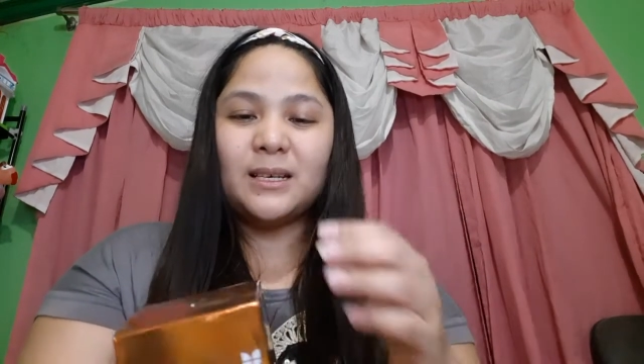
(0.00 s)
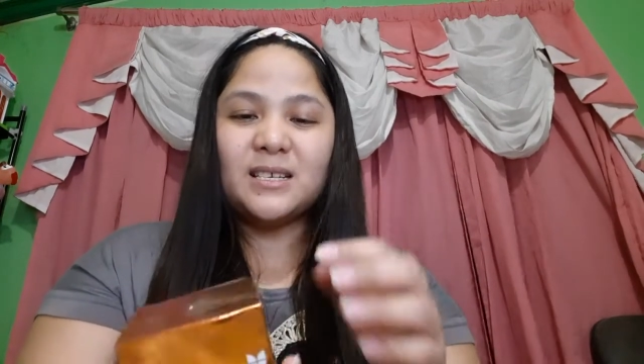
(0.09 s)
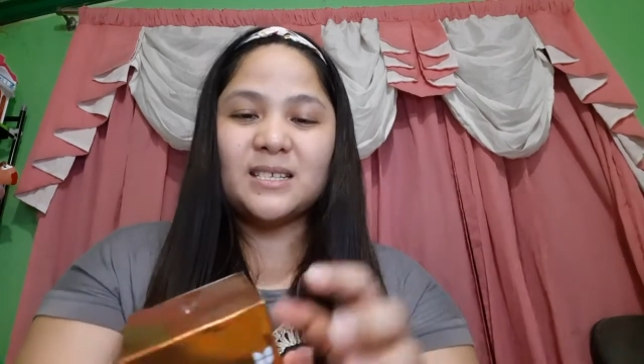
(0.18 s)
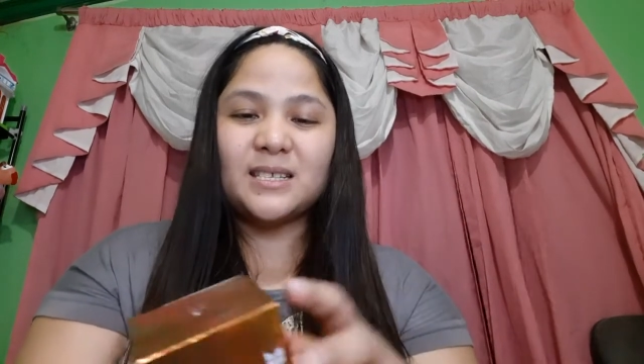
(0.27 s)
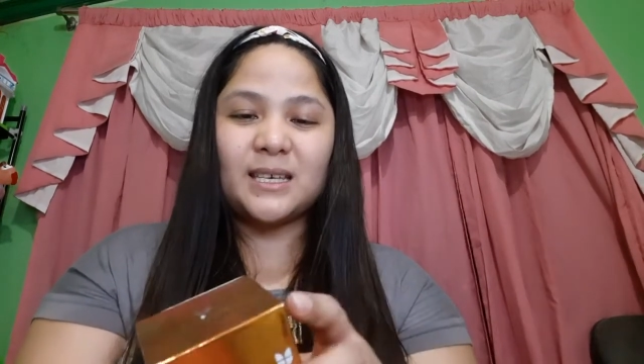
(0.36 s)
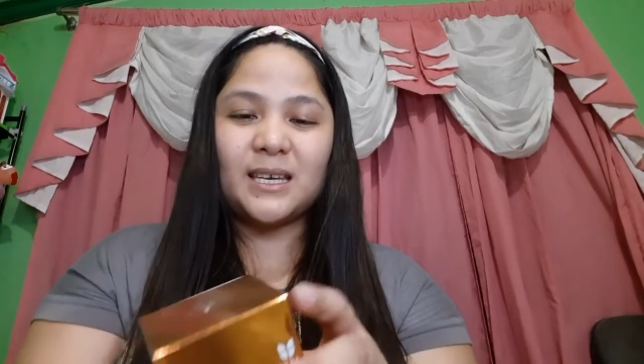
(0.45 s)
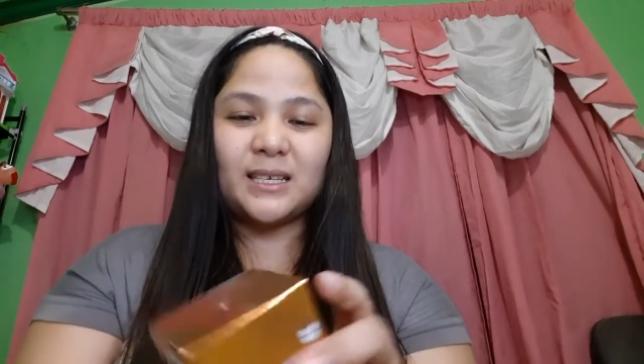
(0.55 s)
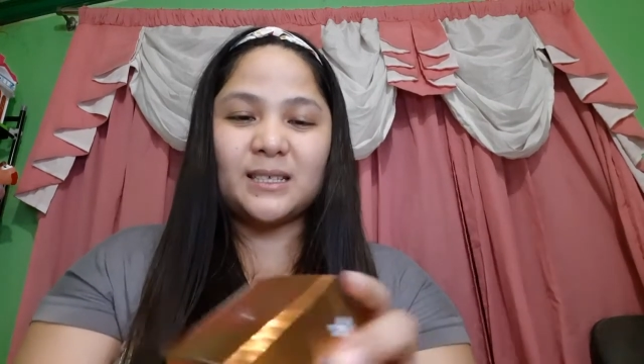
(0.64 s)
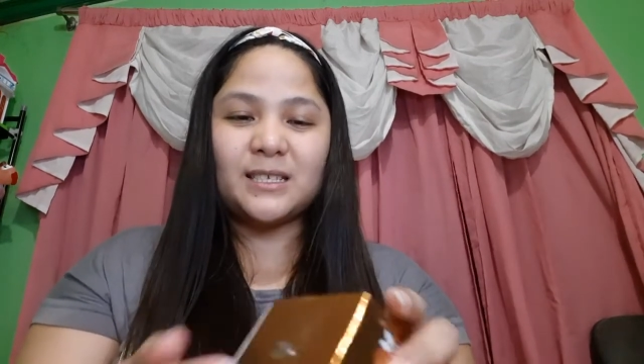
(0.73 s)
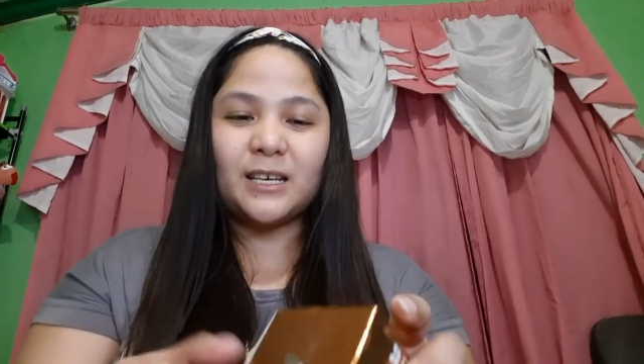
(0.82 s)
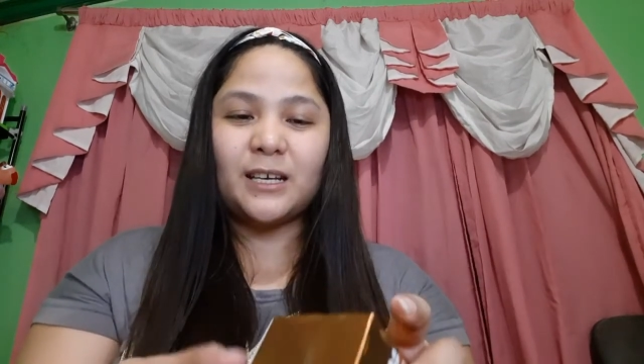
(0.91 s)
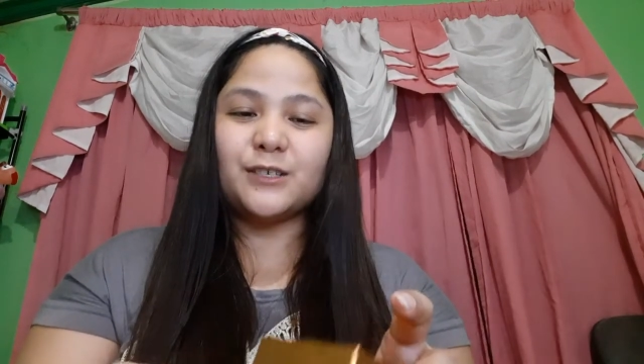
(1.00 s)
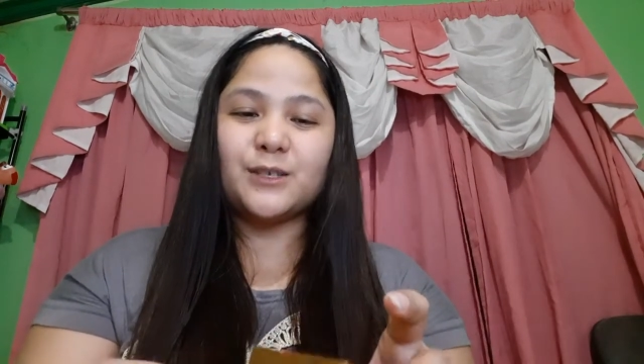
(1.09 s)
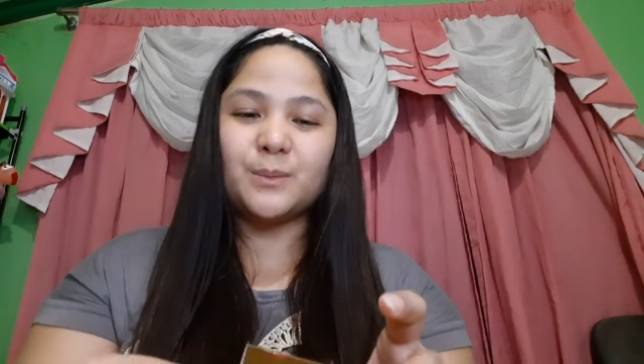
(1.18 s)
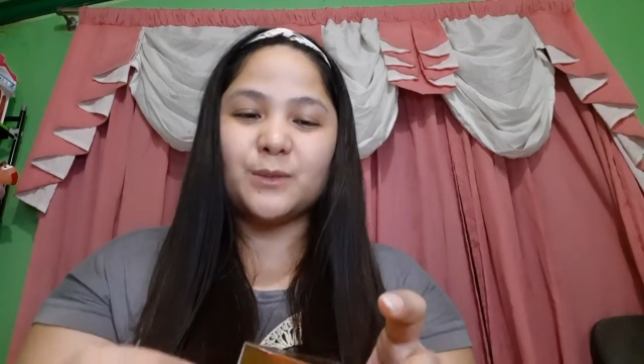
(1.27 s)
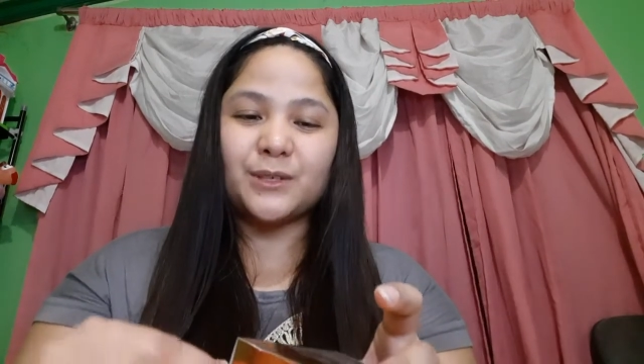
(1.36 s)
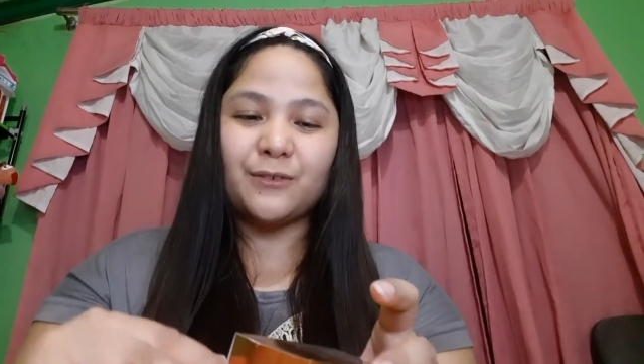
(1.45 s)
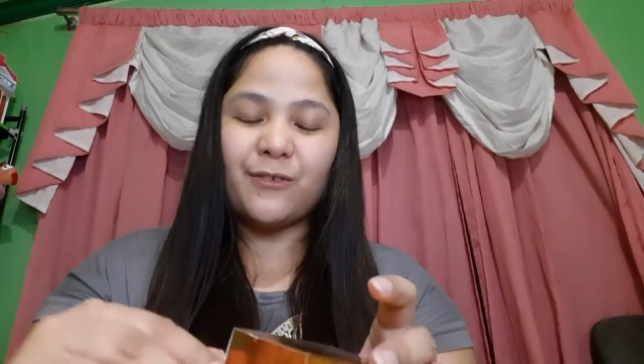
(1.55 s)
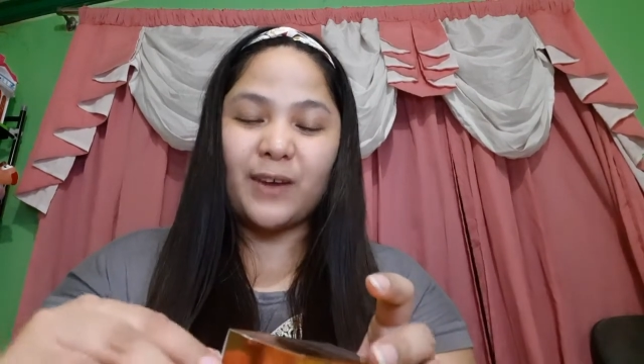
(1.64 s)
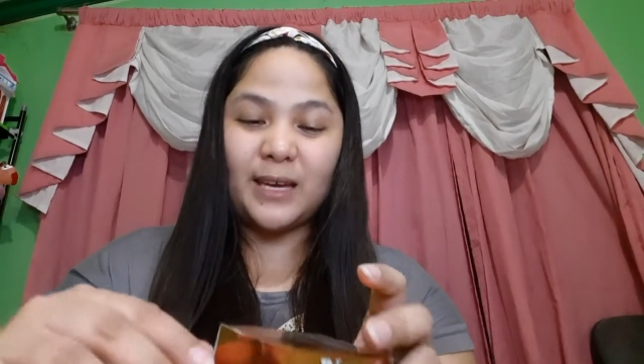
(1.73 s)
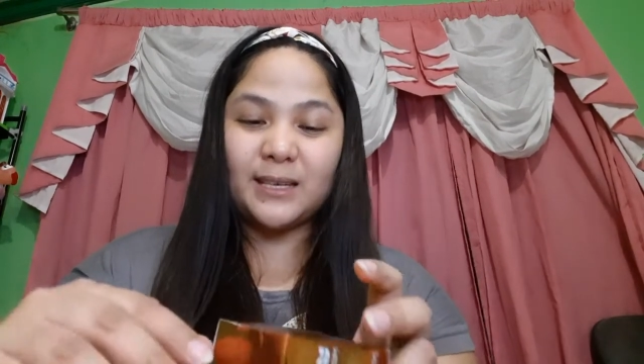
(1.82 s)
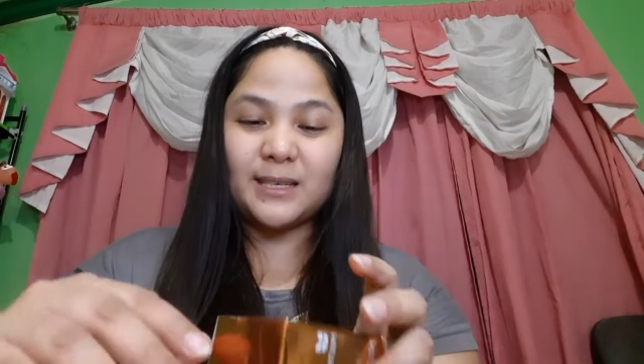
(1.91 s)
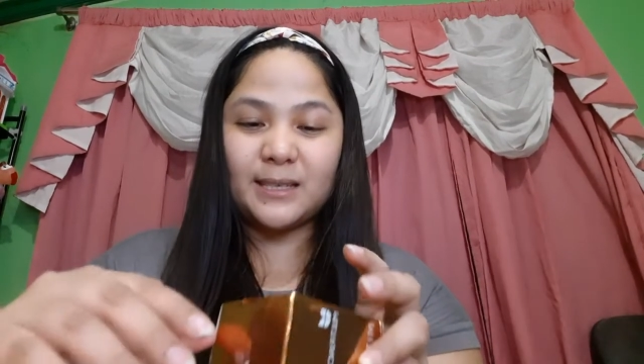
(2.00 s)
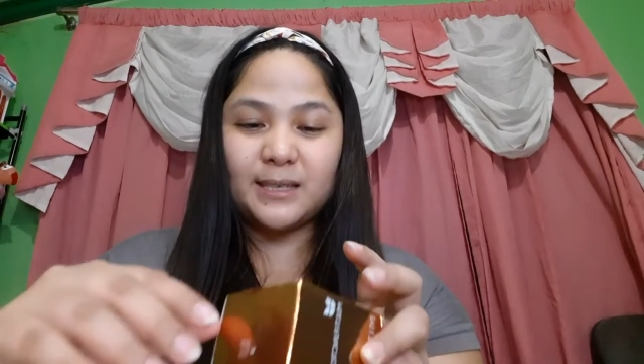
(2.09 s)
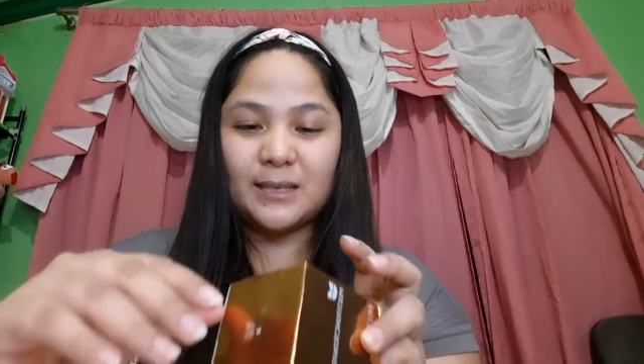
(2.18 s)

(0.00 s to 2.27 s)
skin cells mo sa face.